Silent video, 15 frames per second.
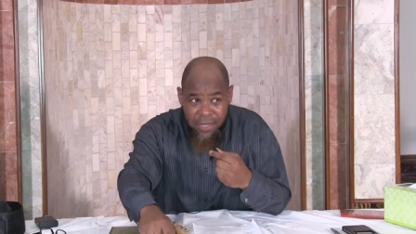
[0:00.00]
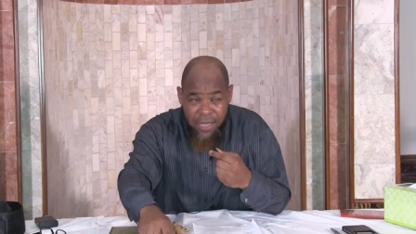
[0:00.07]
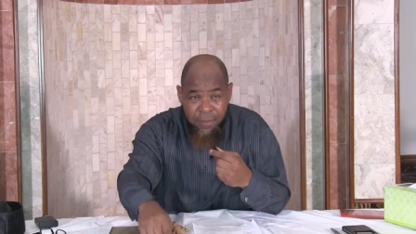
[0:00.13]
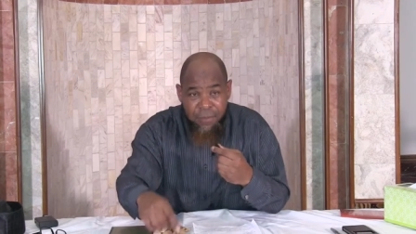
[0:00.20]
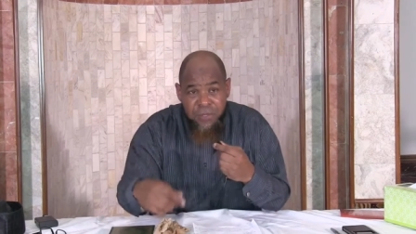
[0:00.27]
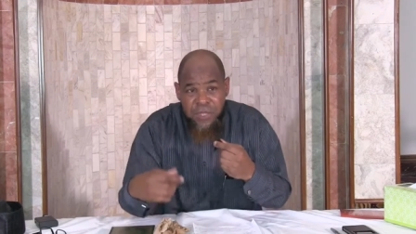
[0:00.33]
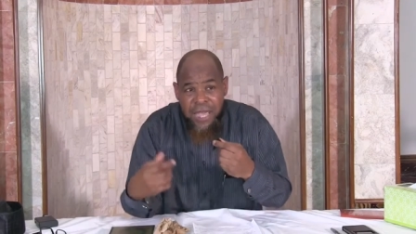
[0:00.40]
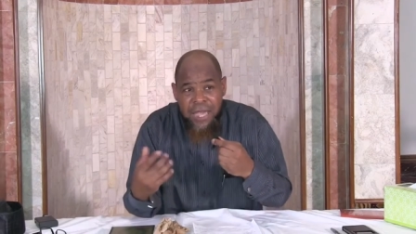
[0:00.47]

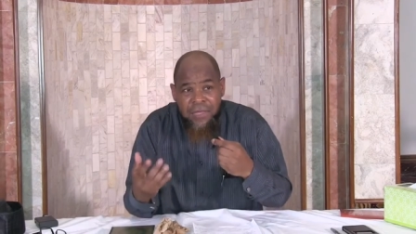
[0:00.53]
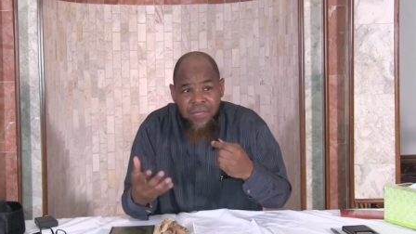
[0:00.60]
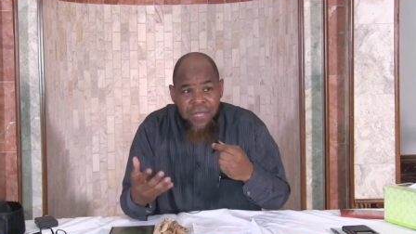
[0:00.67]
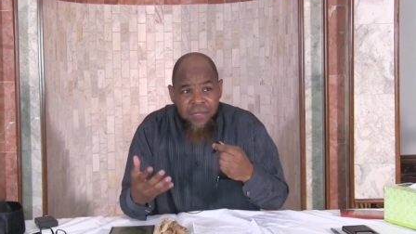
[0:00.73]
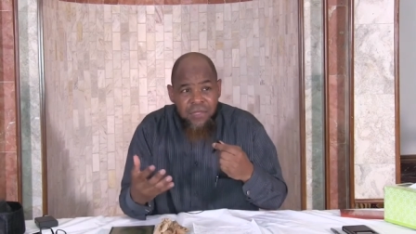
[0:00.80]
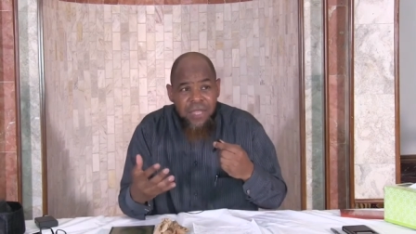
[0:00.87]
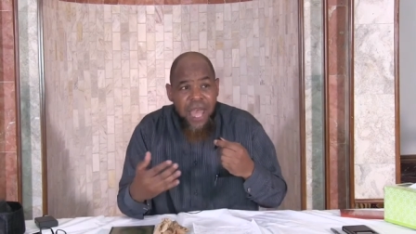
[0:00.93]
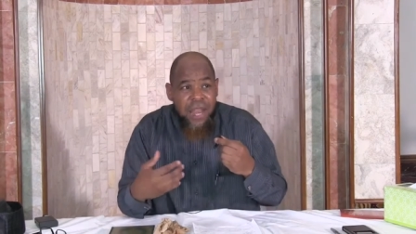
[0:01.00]
And I'm saying
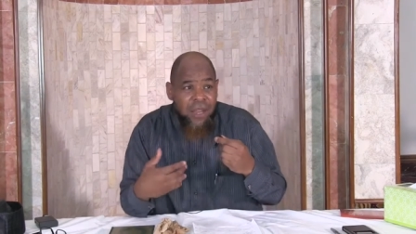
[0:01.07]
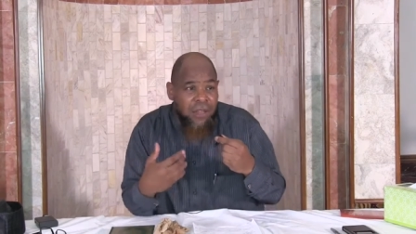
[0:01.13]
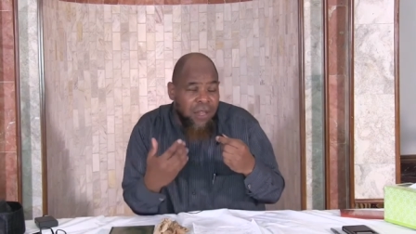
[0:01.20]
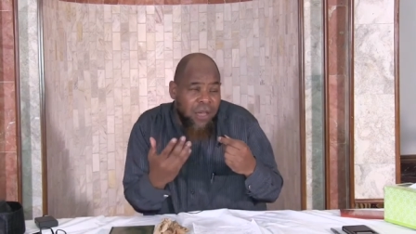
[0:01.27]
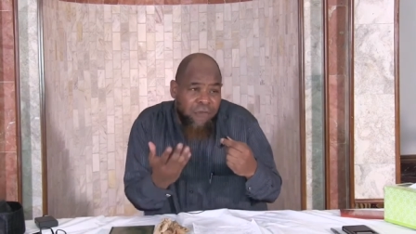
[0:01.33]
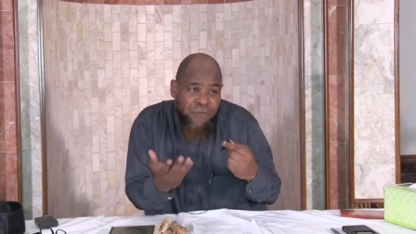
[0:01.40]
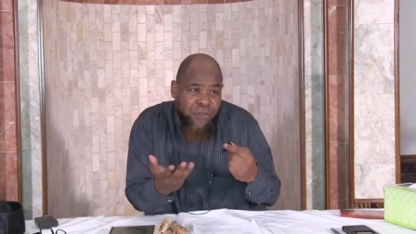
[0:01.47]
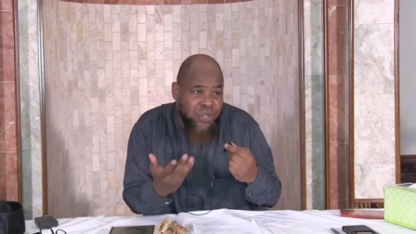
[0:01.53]
this out of
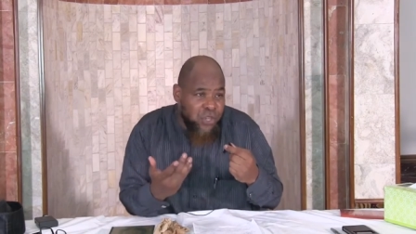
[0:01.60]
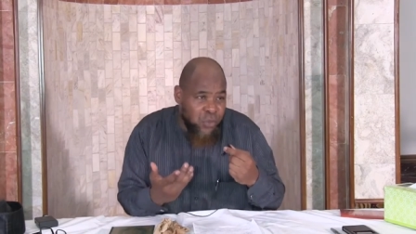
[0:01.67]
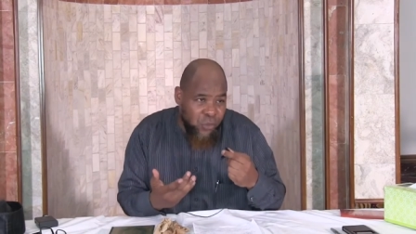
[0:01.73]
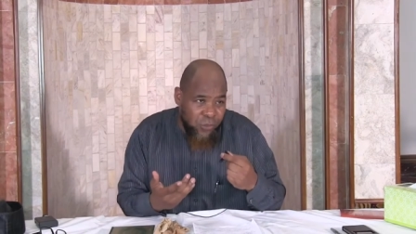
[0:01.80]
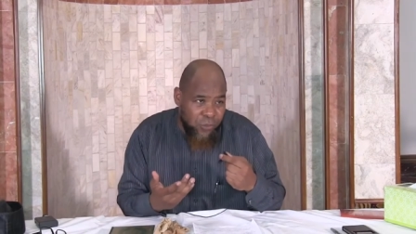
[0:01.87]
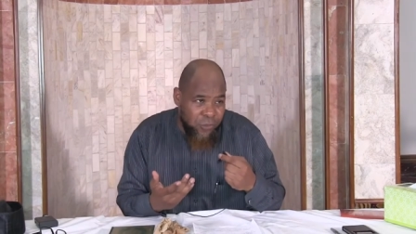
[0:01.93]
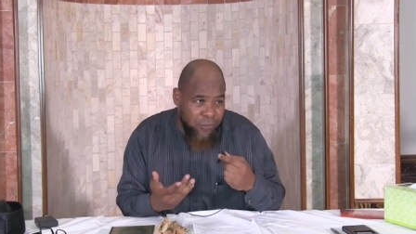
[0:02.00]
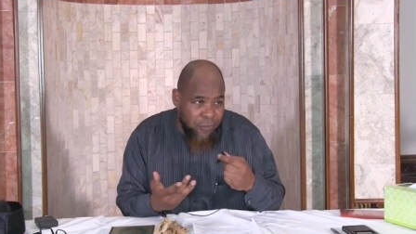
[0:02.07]
love for
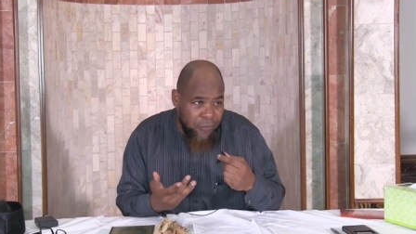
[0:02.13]
you.